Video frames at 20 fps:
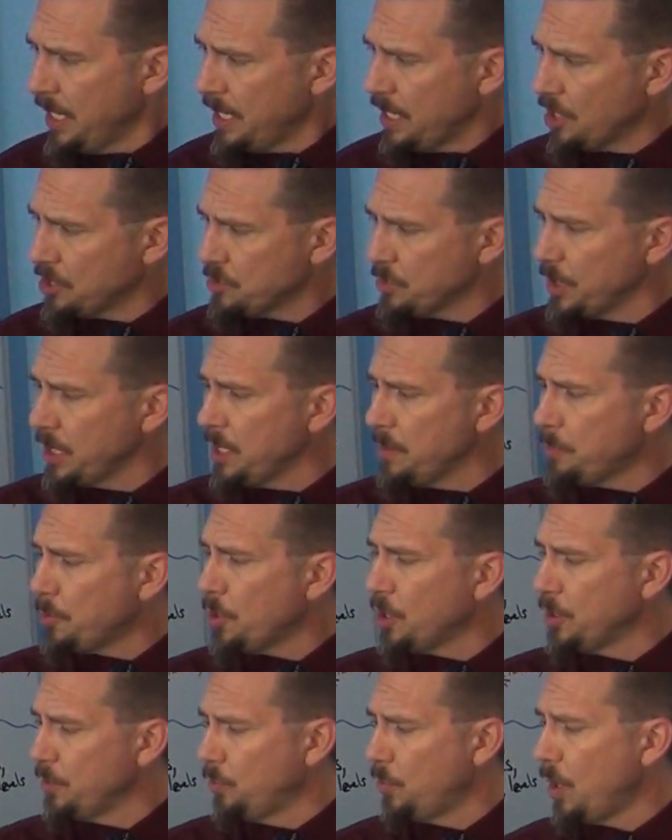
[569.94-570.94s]
Now it's really
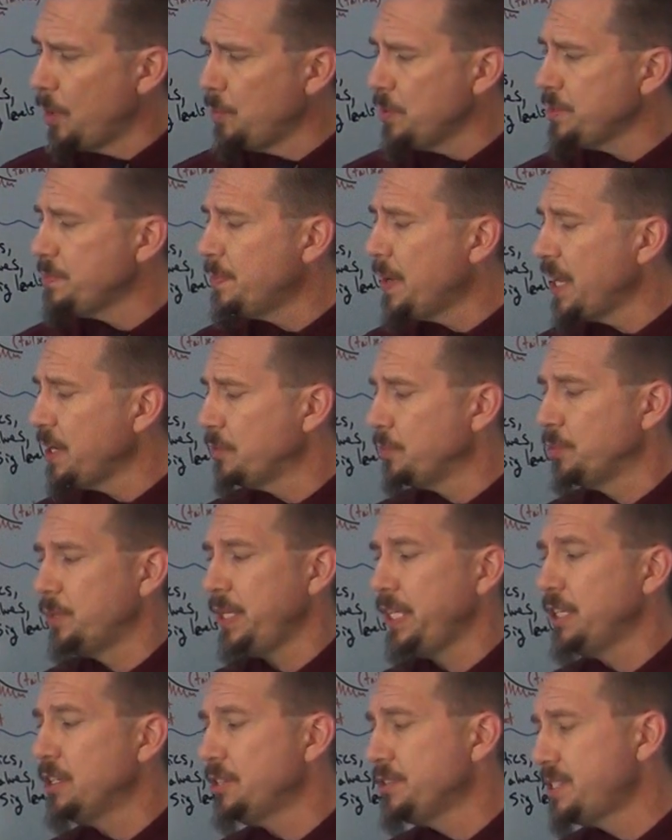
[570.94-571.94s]
important, what was my
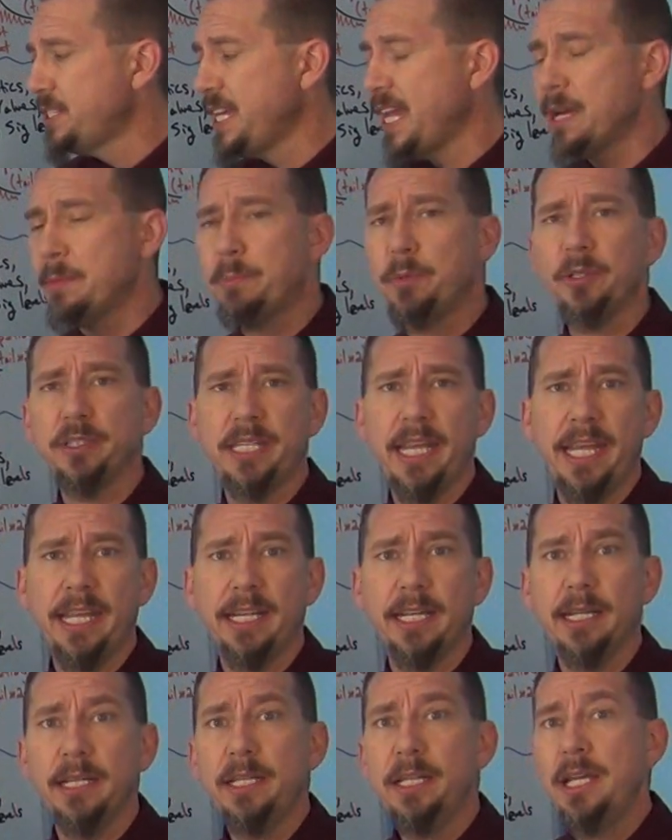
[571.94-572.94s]
real sample
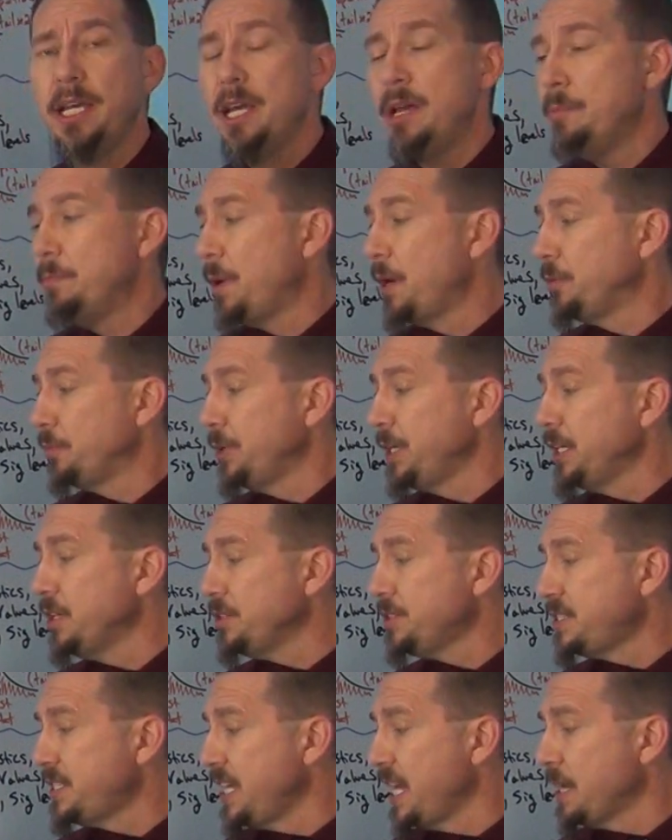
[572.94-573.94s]
data? My real
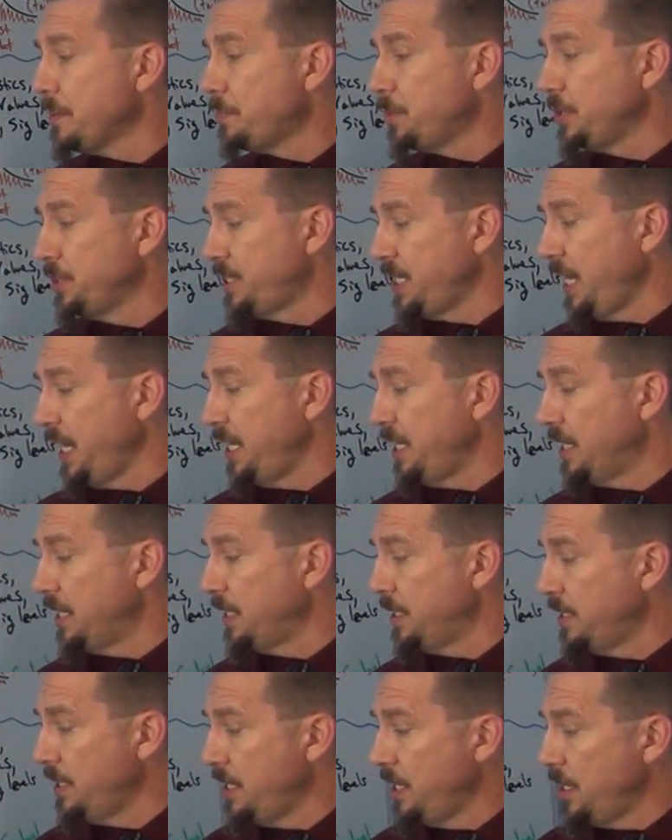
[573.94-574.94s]
sample
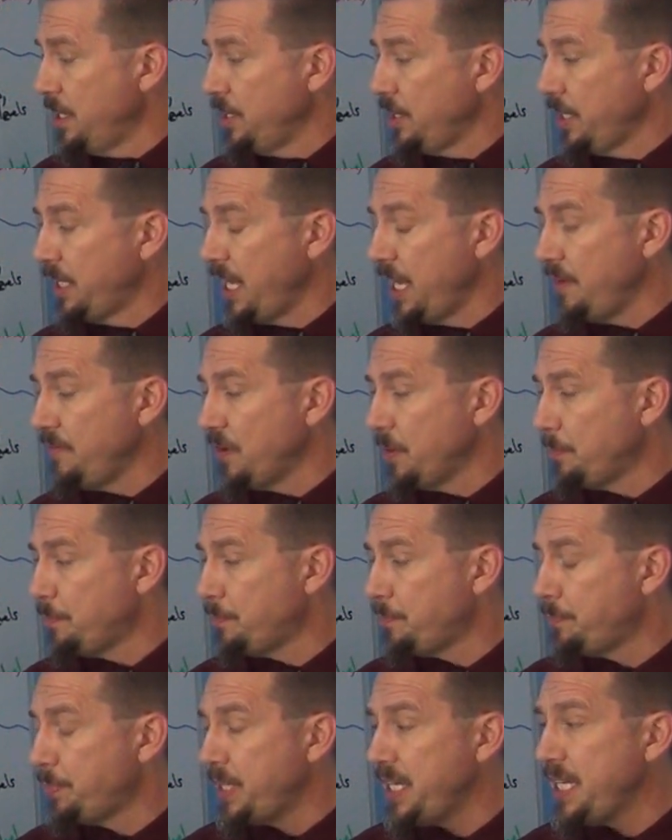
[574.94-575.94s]
data gave a
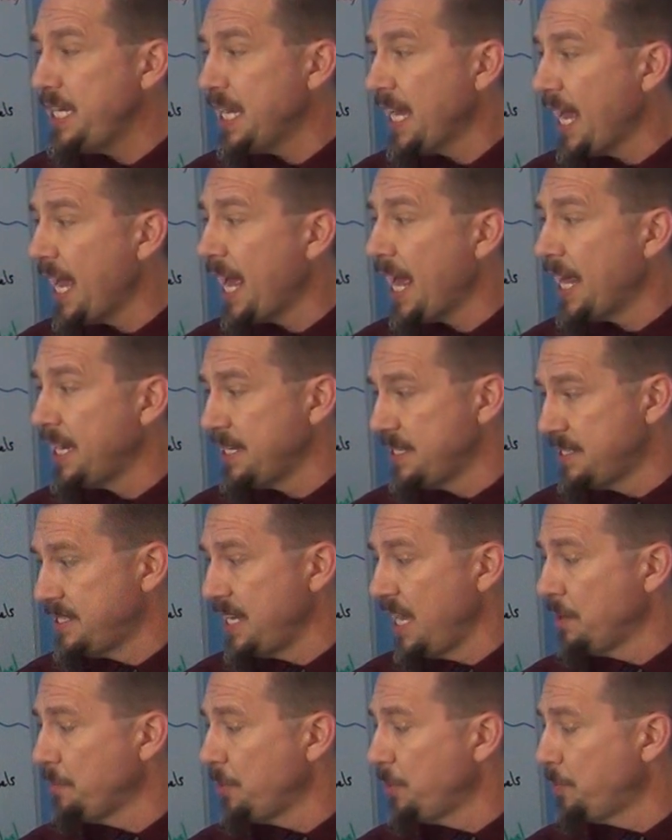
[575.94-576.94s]
p-hat, a
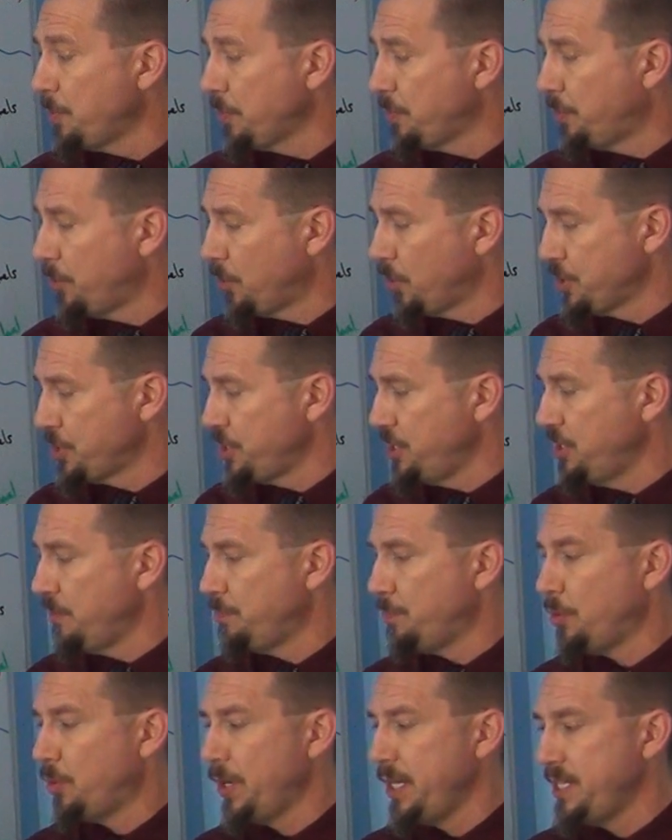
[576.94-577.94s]
sample proportion
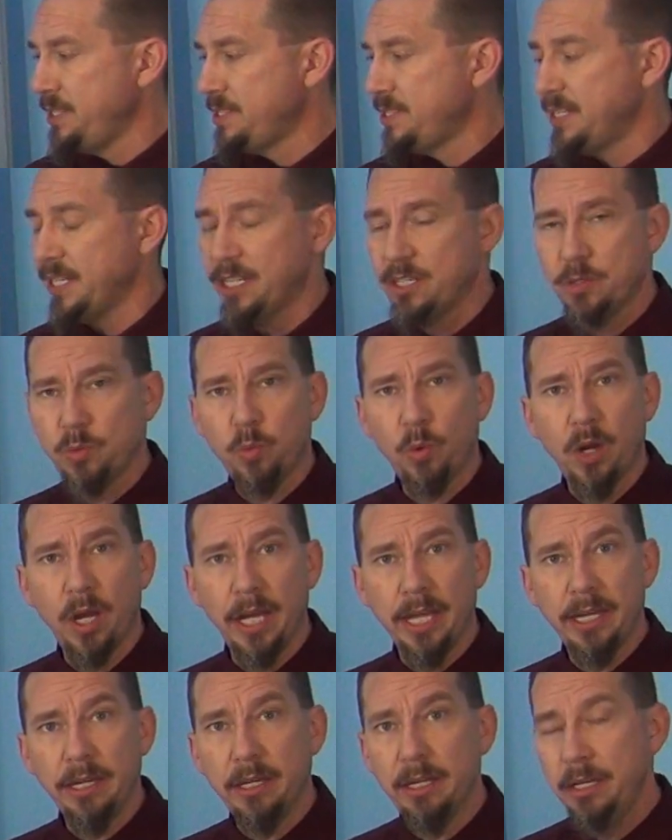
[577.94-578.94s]
of
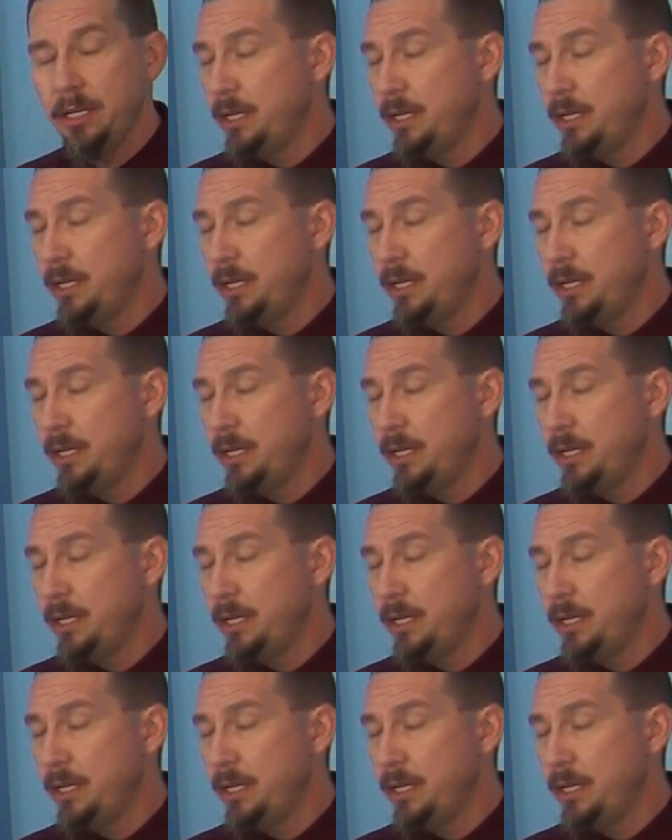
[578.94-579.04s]
0.61.